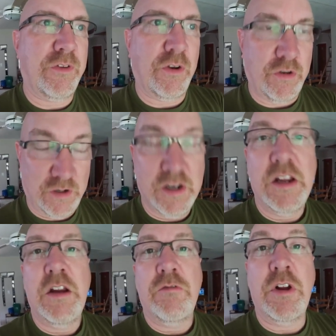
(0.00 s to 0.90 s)
you're
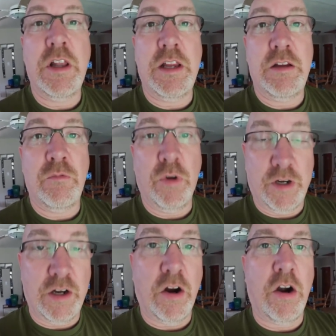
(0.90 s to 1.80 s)
really
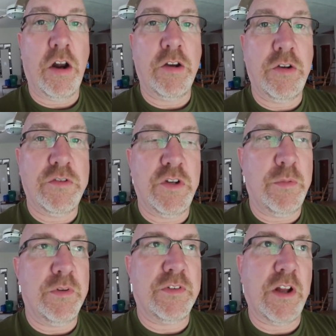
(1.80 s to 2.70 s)
working hard on
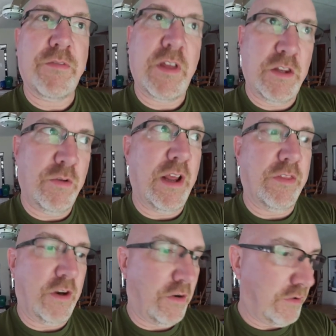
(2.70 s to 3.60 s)
YouTube and stuff, that you
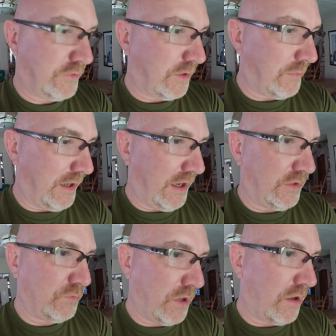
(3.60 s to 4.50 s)
get there someday
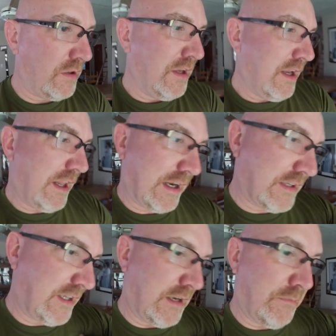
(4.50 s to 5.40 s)
as well. Like I
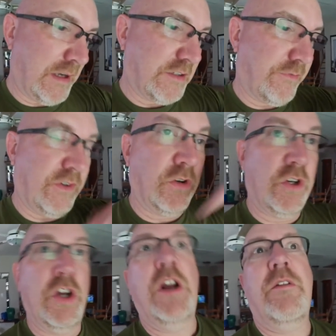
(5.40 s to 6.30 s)
said, it makes you feel
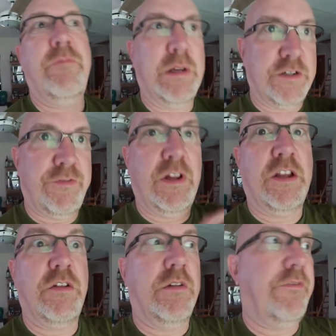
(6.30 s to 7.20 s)
good. It makes you feel
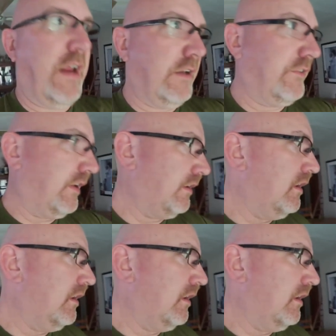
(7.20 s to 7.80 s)
like you're advancing.